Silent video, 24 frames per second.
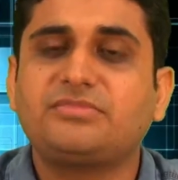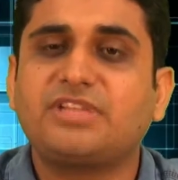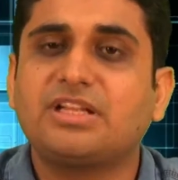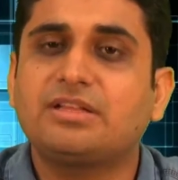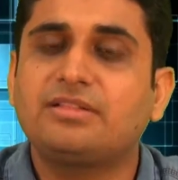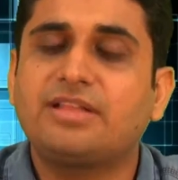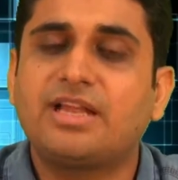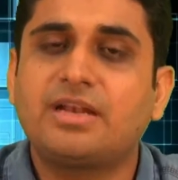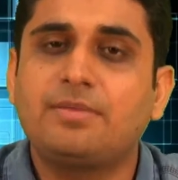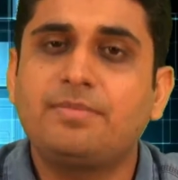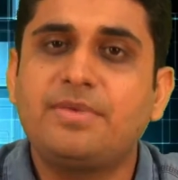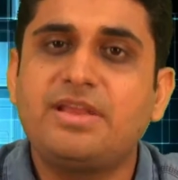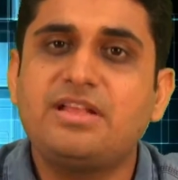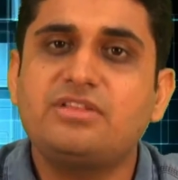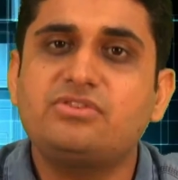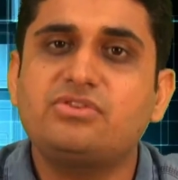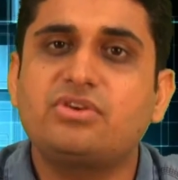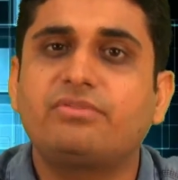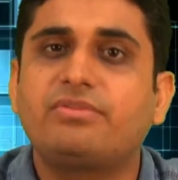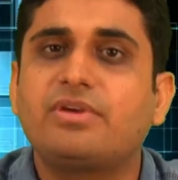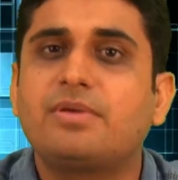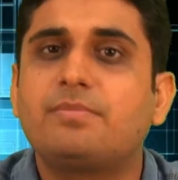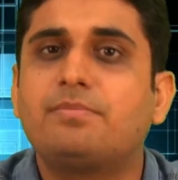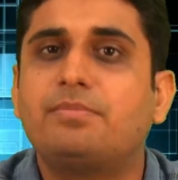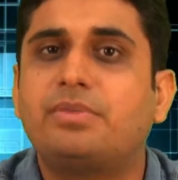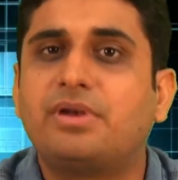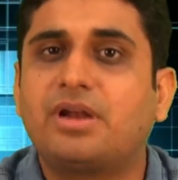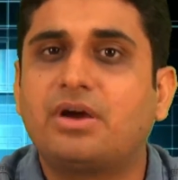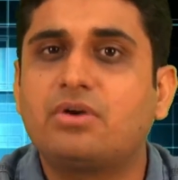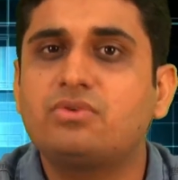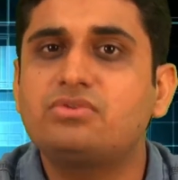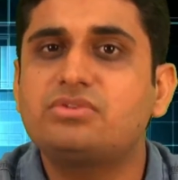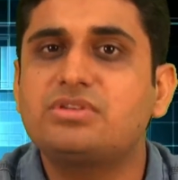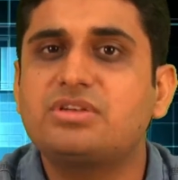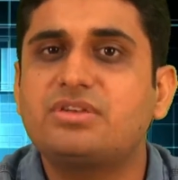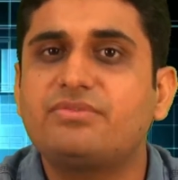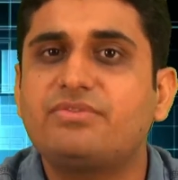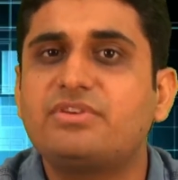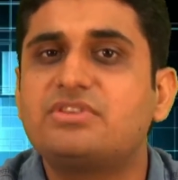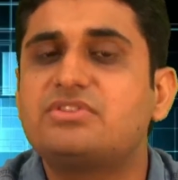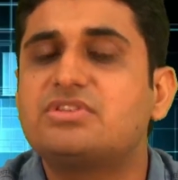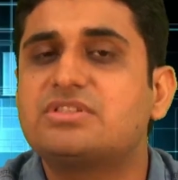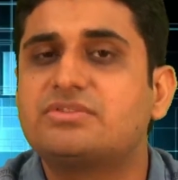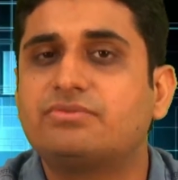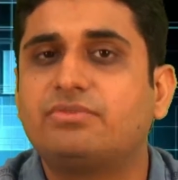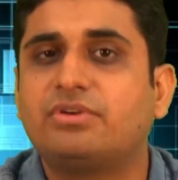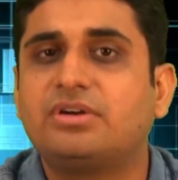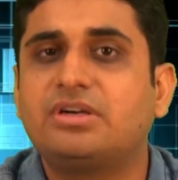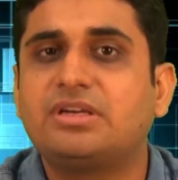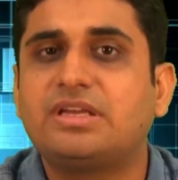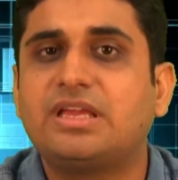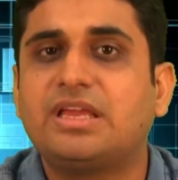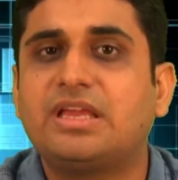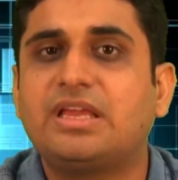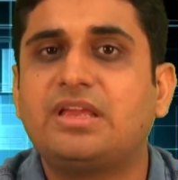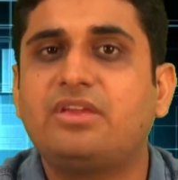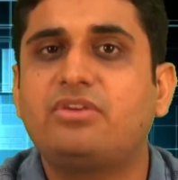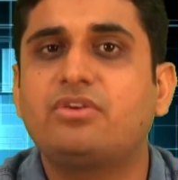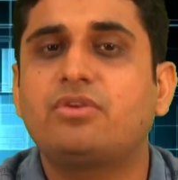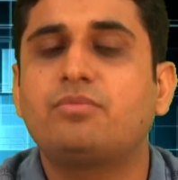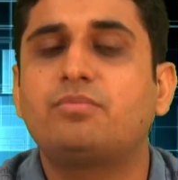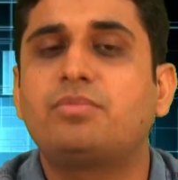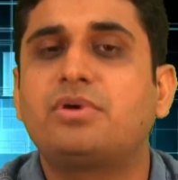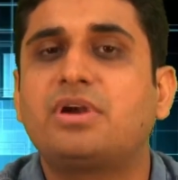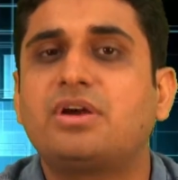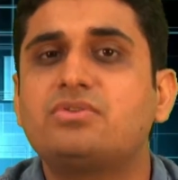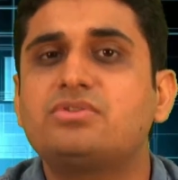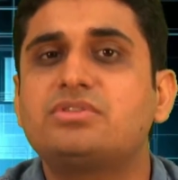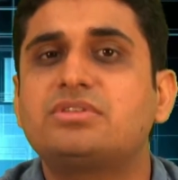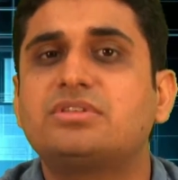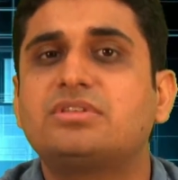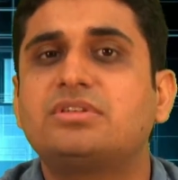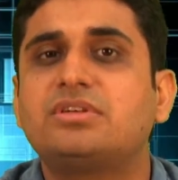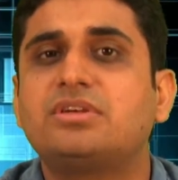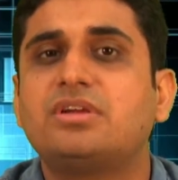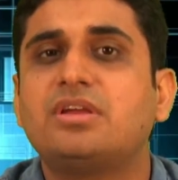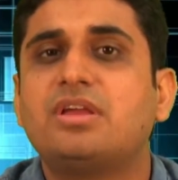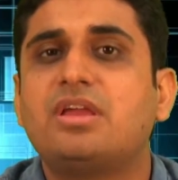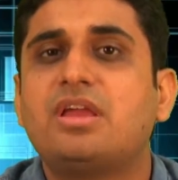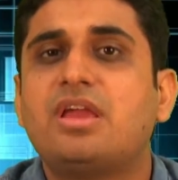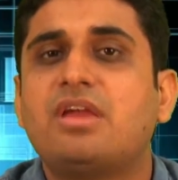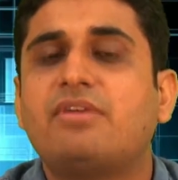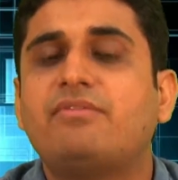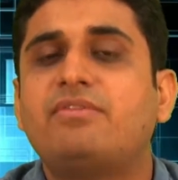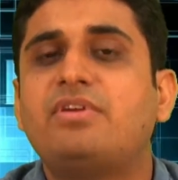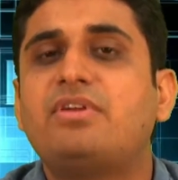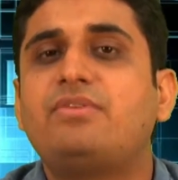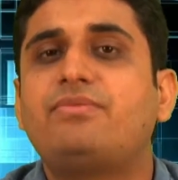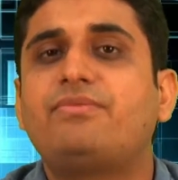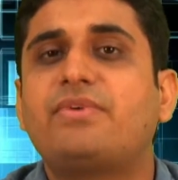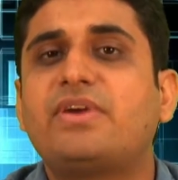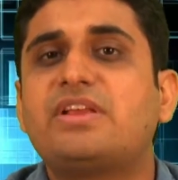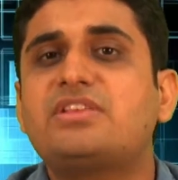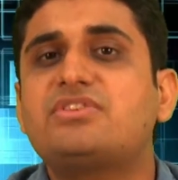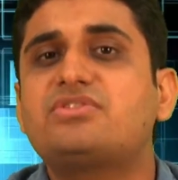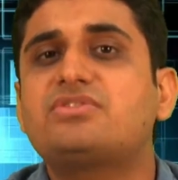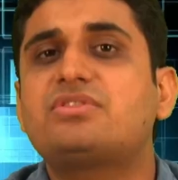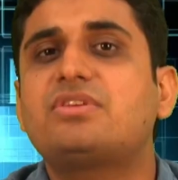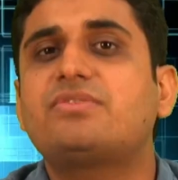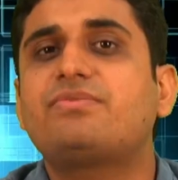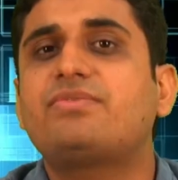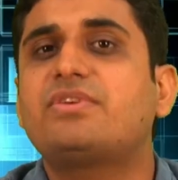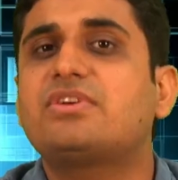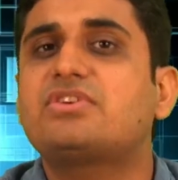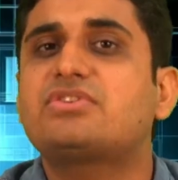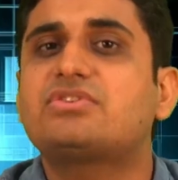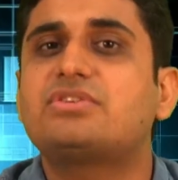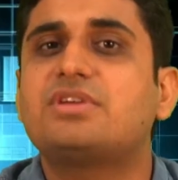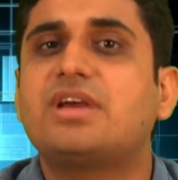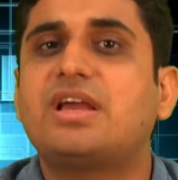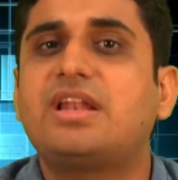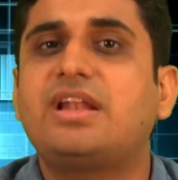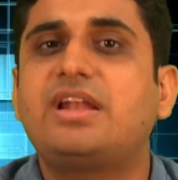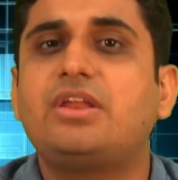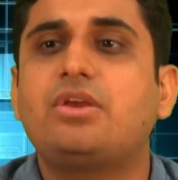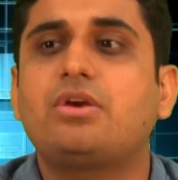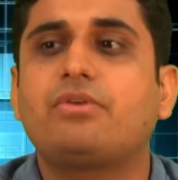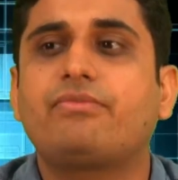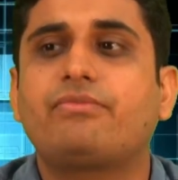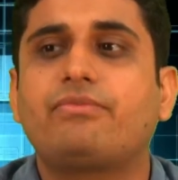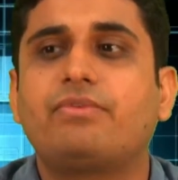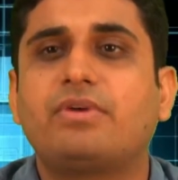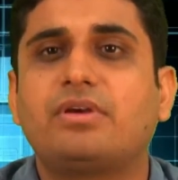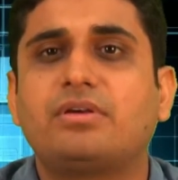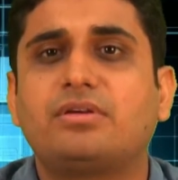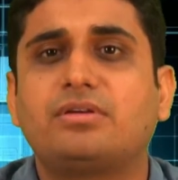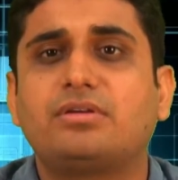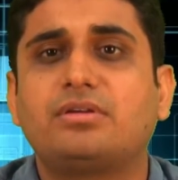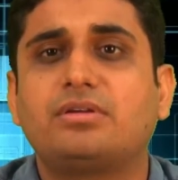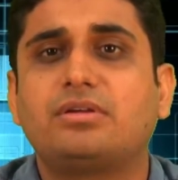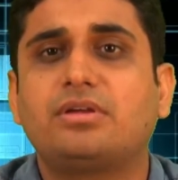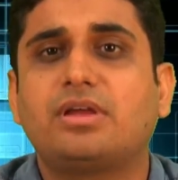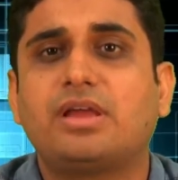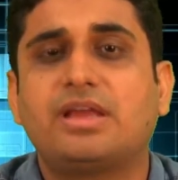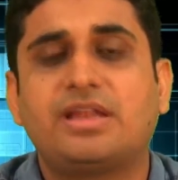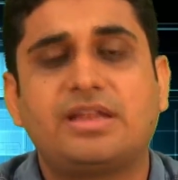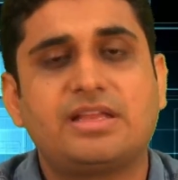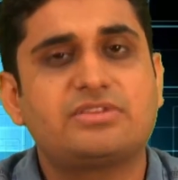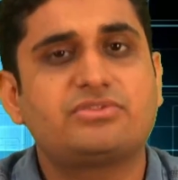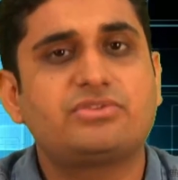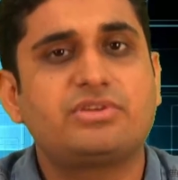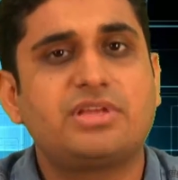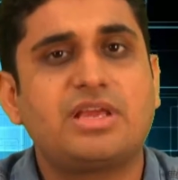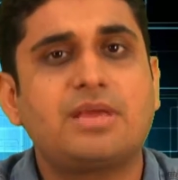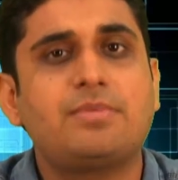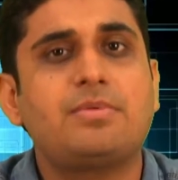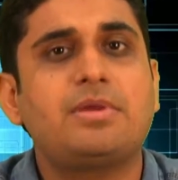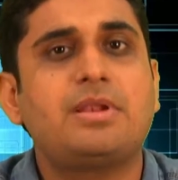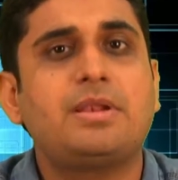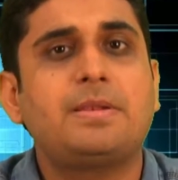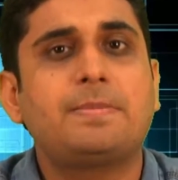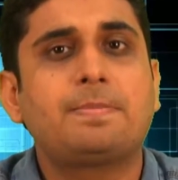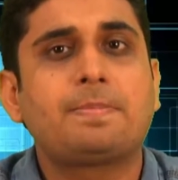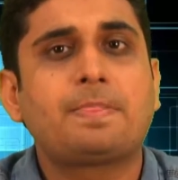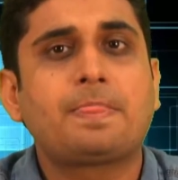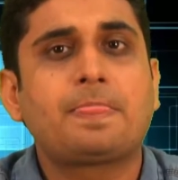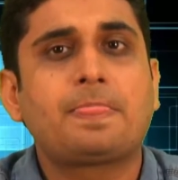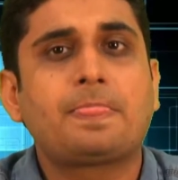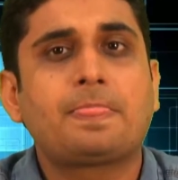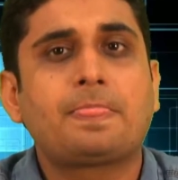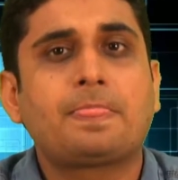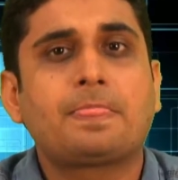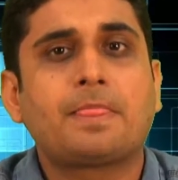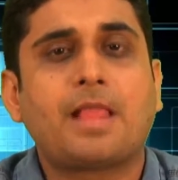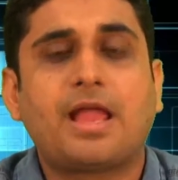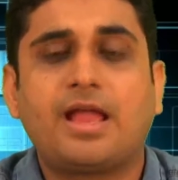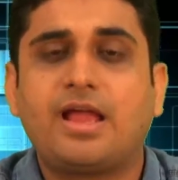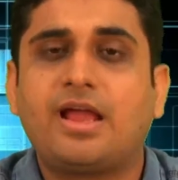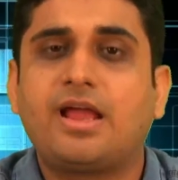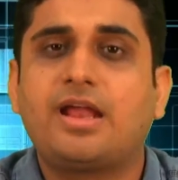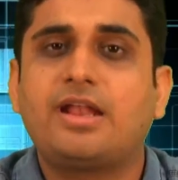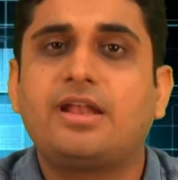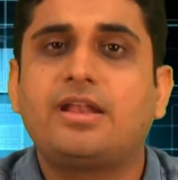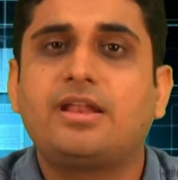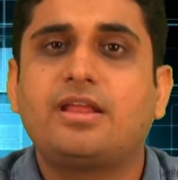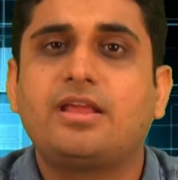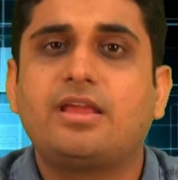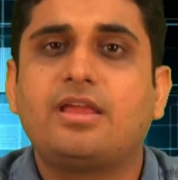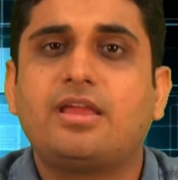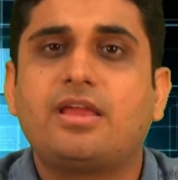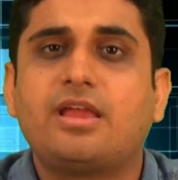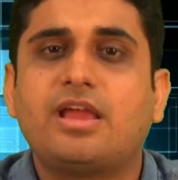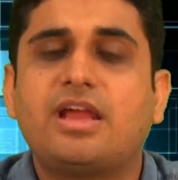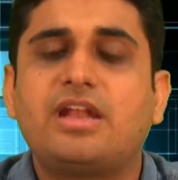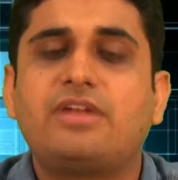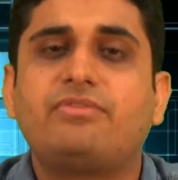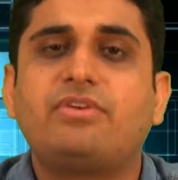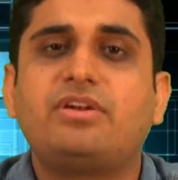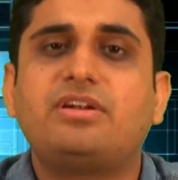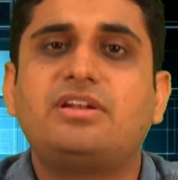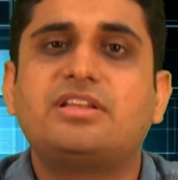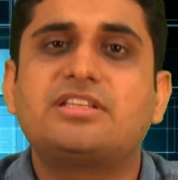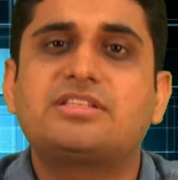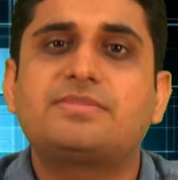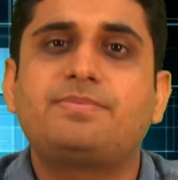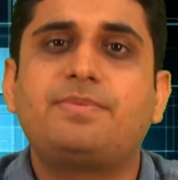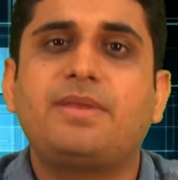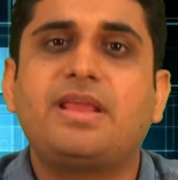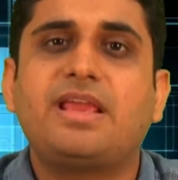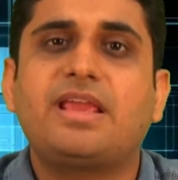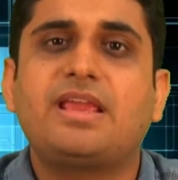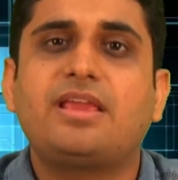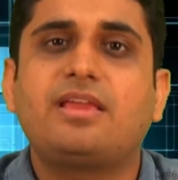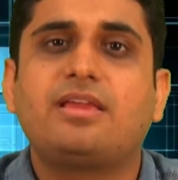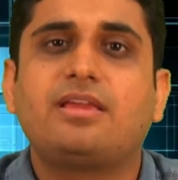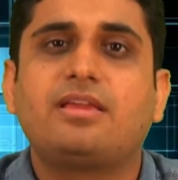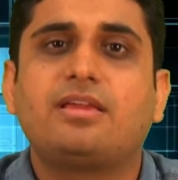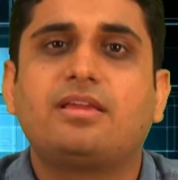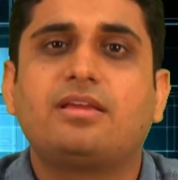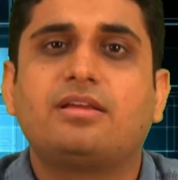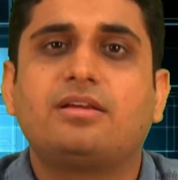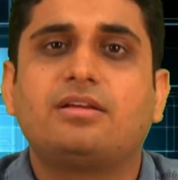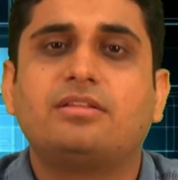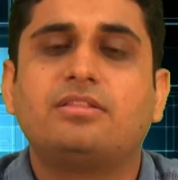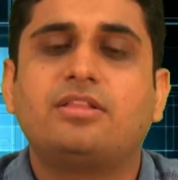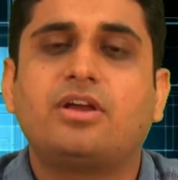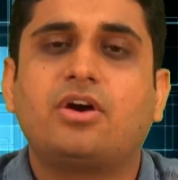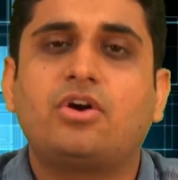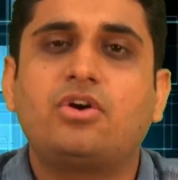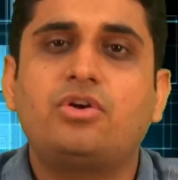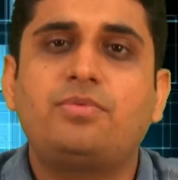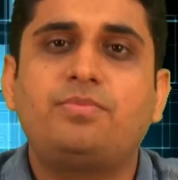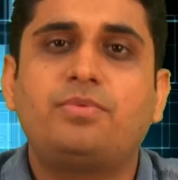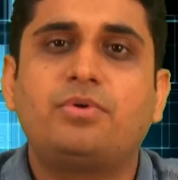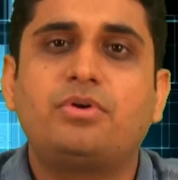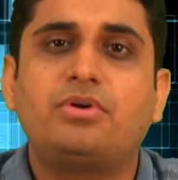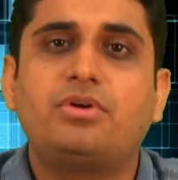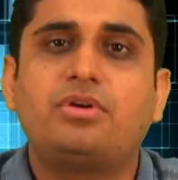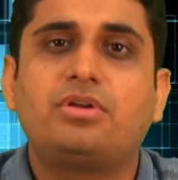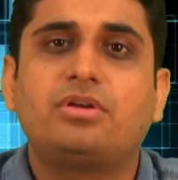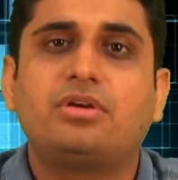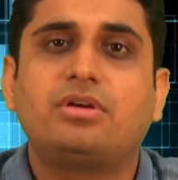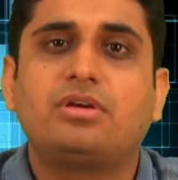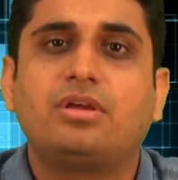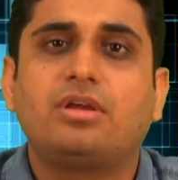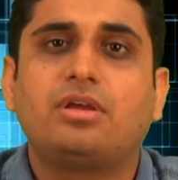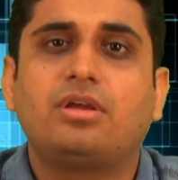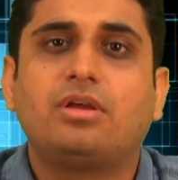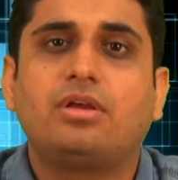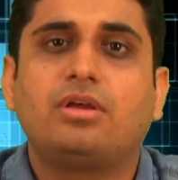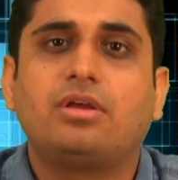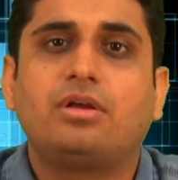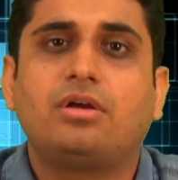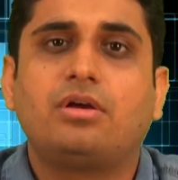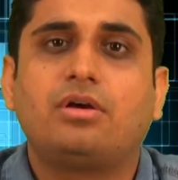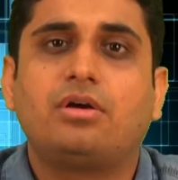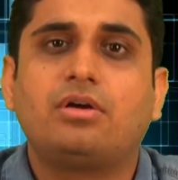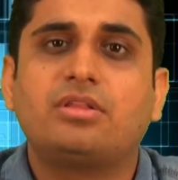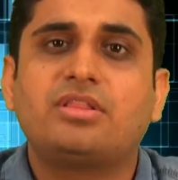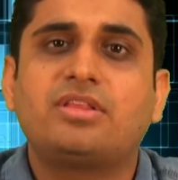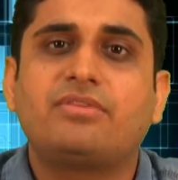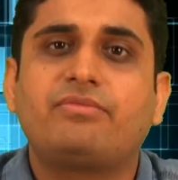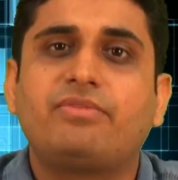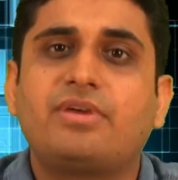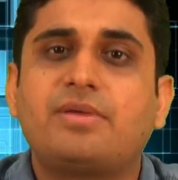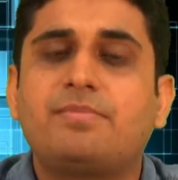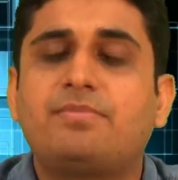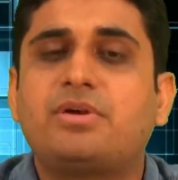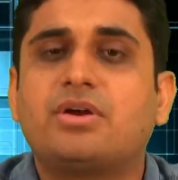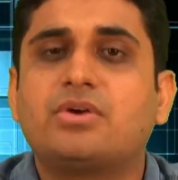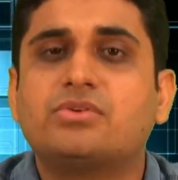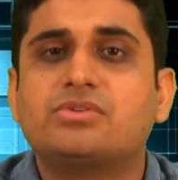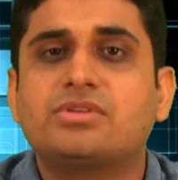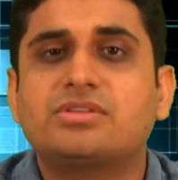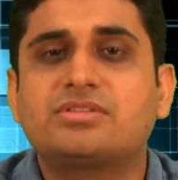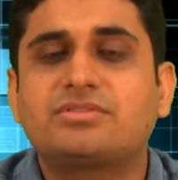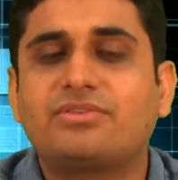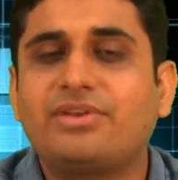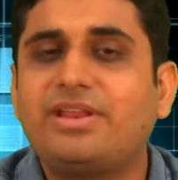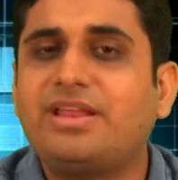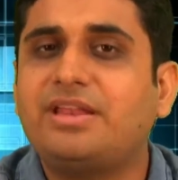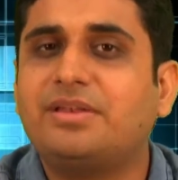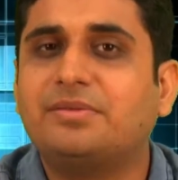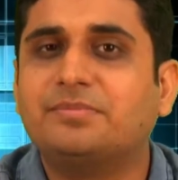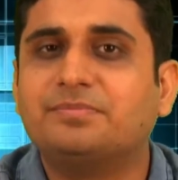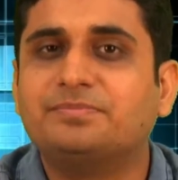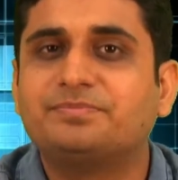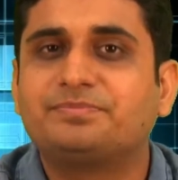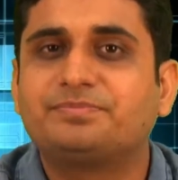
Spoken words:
That means your web browser which is working, your browser will fetch the functionality of an HTML and it will display the output on the web browser screen.